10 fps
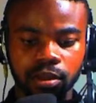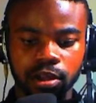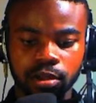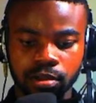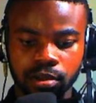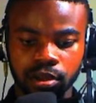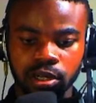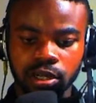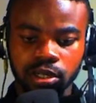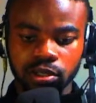Okay,
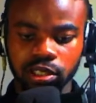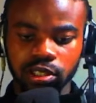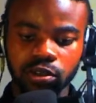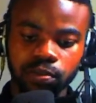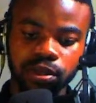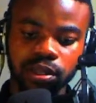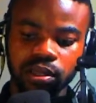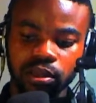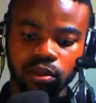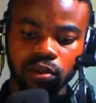so this is going to be
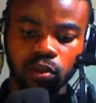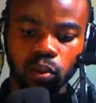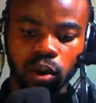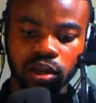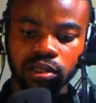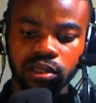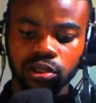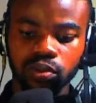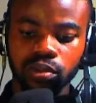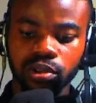the 1,
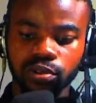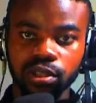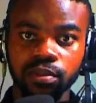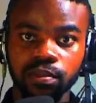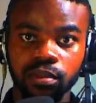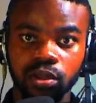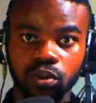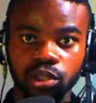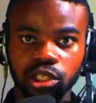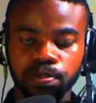2, 3,
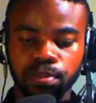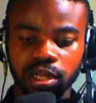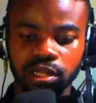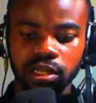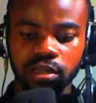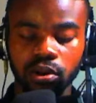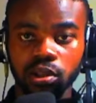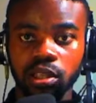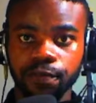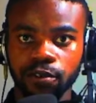which he played in
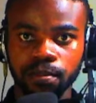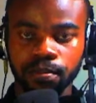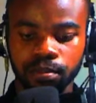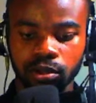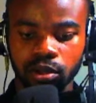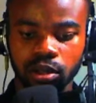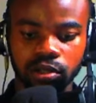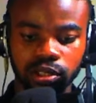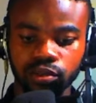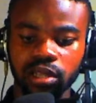octave form, okay,
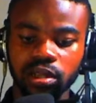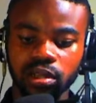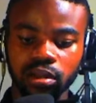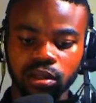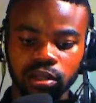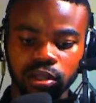on his right hand.